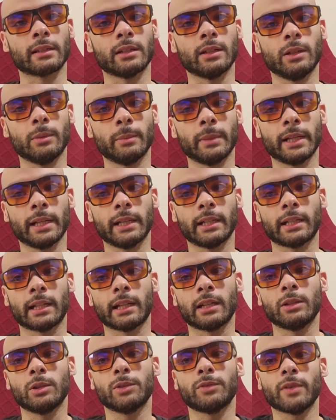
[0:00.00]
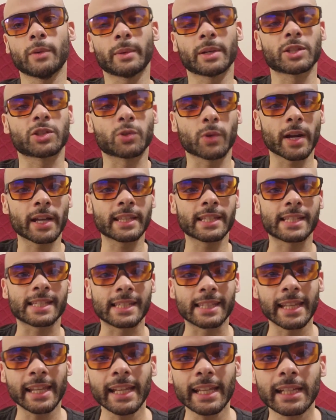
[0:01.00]
oh man, I don't know if I want to try this
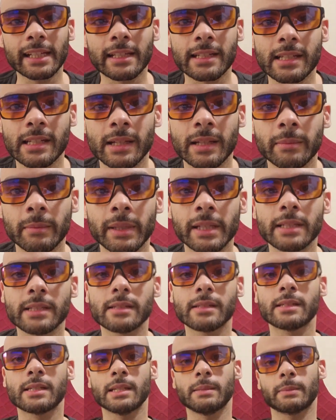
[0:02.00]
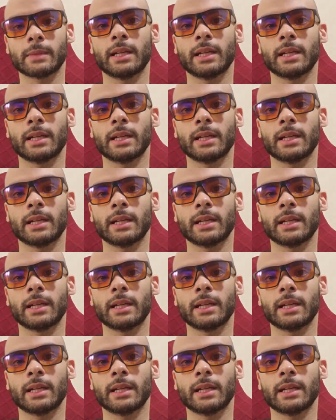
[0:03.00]
thing because I might seem